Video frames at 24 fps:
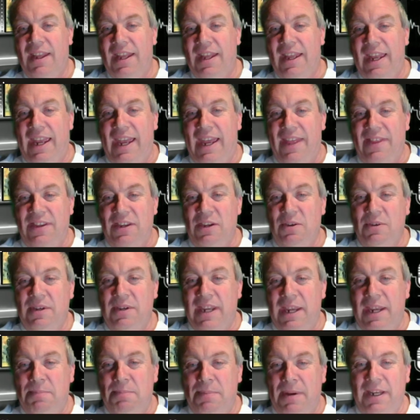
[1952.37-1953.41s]
The
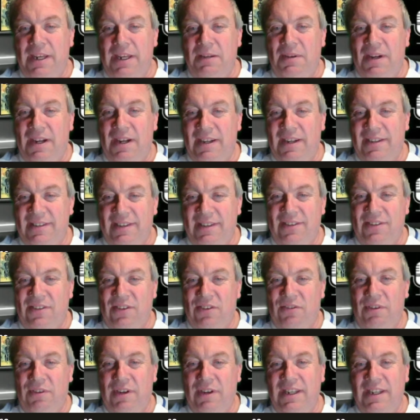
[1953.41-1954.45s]
UK Pennywise says
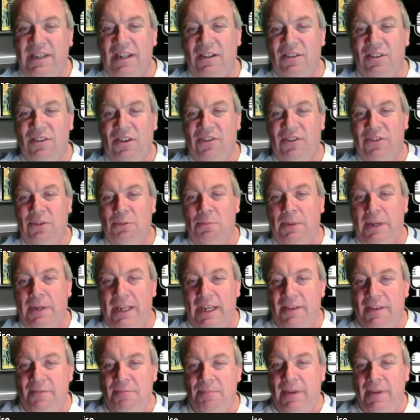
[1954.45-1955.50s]
3-0 because there'll be
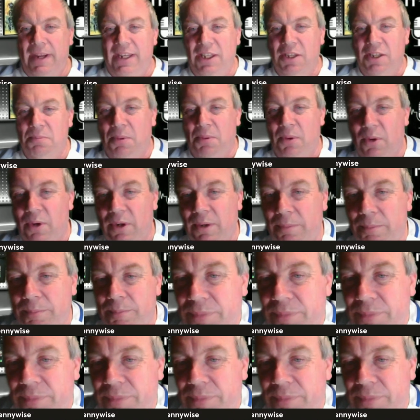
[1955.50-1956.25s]
11 behind the ball.